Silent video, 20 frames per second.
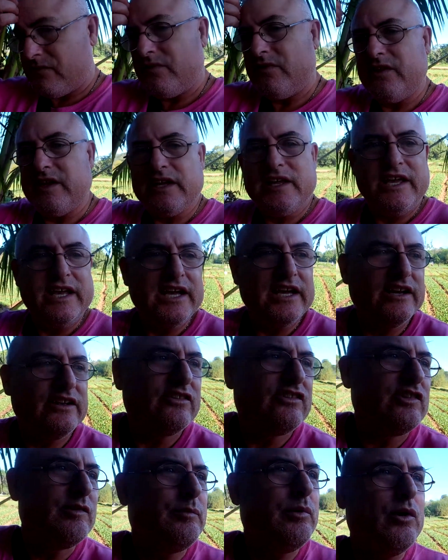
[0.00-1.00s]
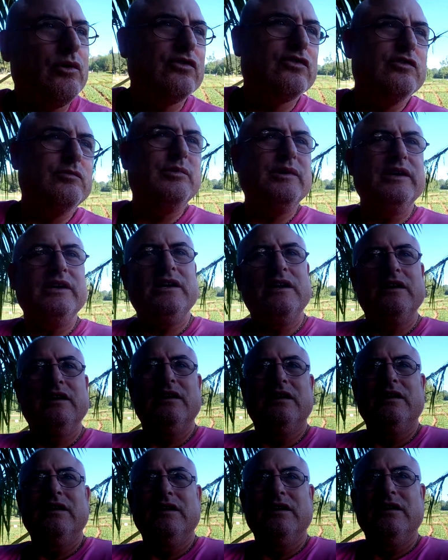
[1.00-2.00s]
The kid is supposed to be,
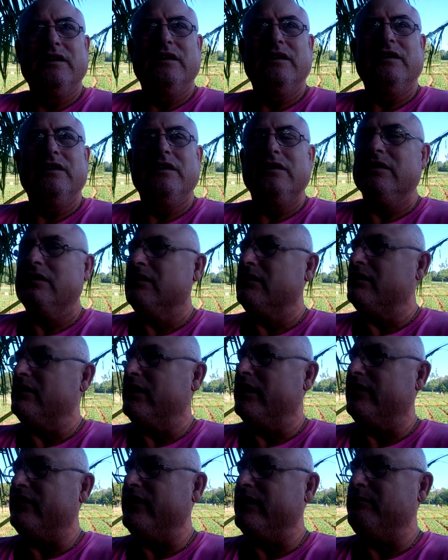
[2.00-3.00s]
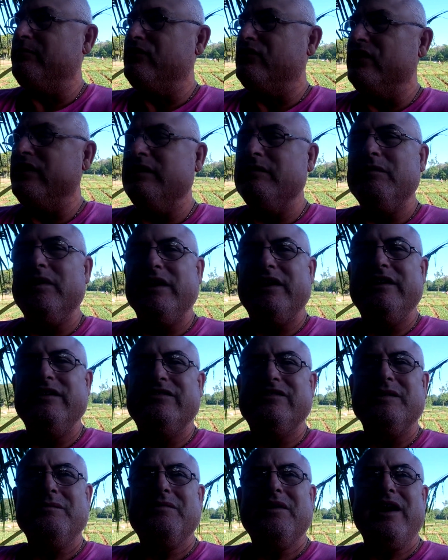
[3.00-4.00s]
like, they treat him like he's
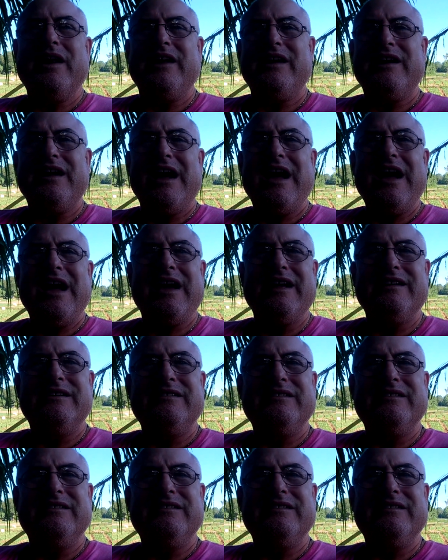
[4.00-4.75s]
some kind of god.